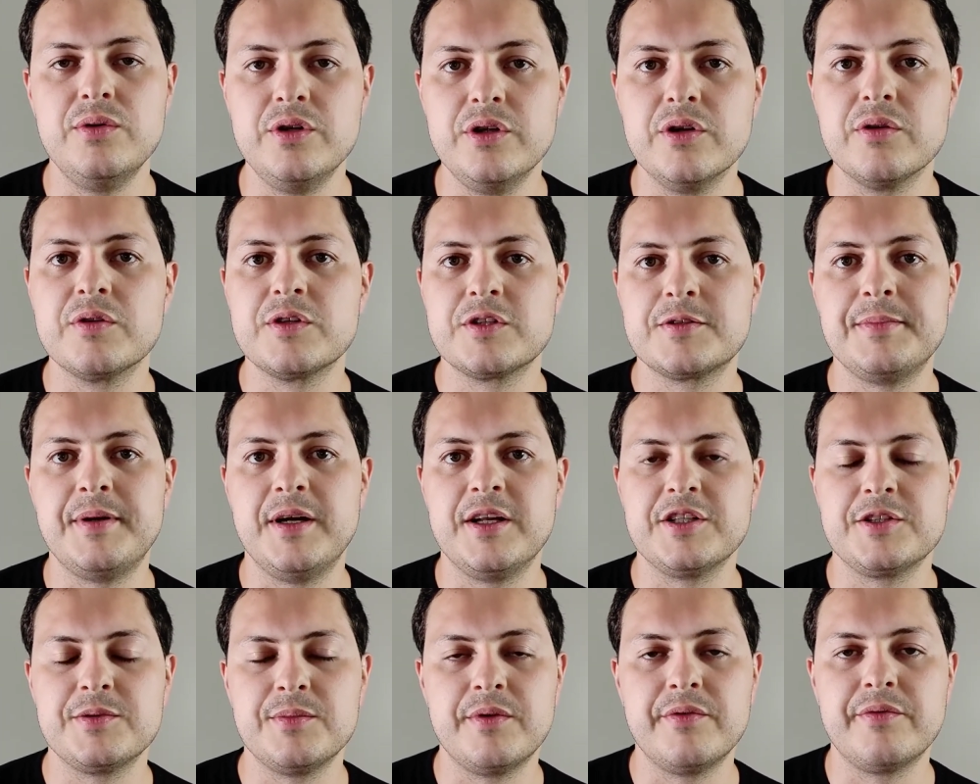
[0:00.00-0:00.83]
You're
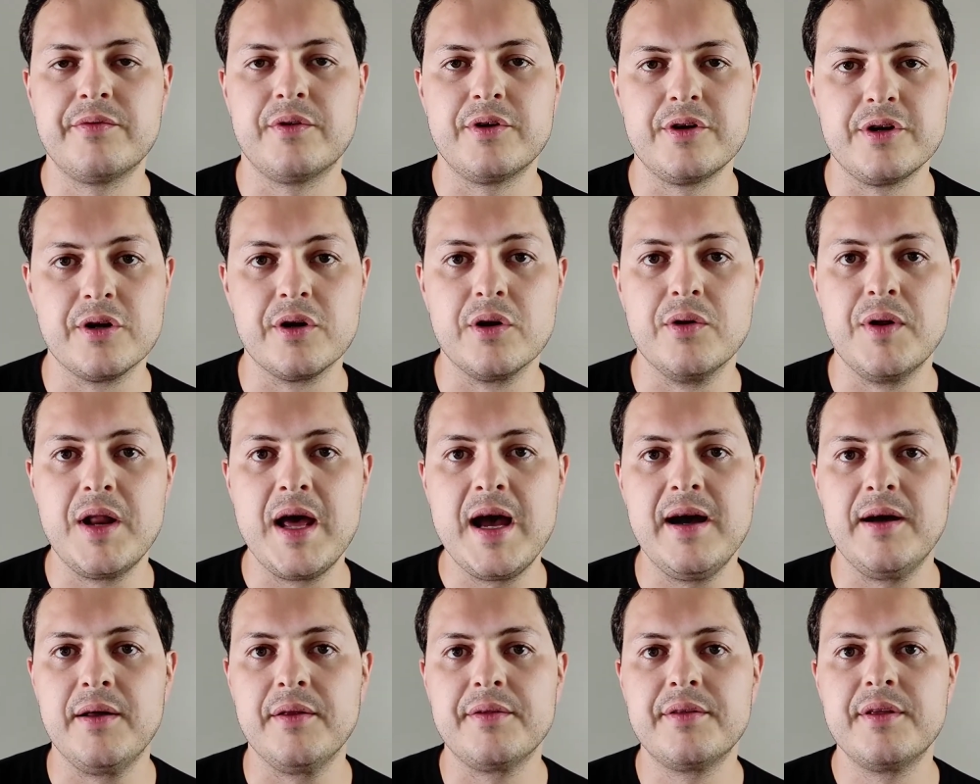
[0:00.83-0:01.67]
responsible for your own
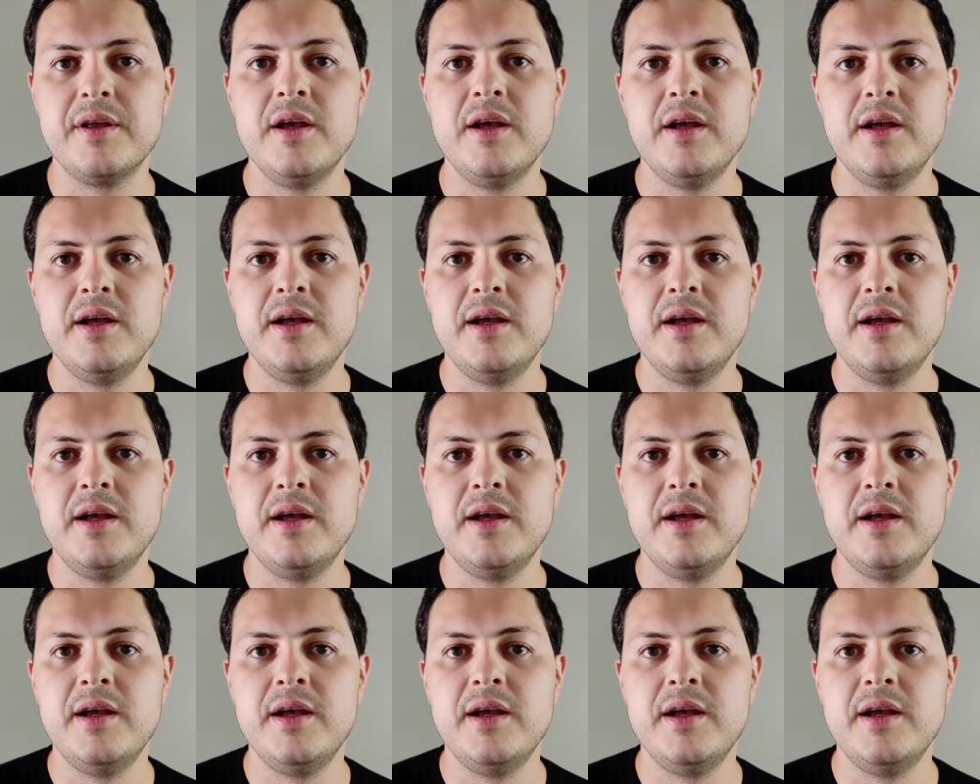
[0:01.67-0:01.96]
health